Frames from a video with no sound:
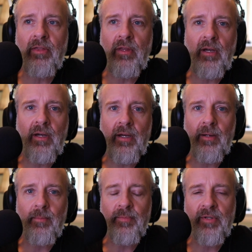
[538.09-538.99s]

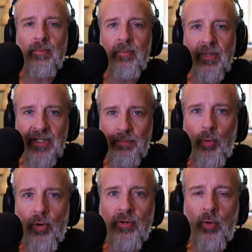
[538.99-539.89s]
some
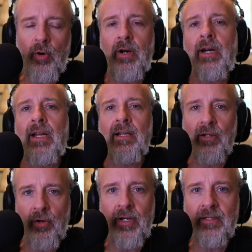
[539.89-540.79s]
exploratory and
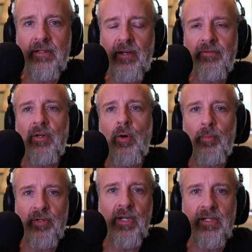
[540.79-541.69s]
learning stuff. So I
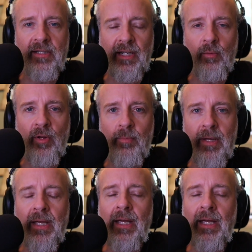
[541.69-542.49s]
appreciate you sticking with me.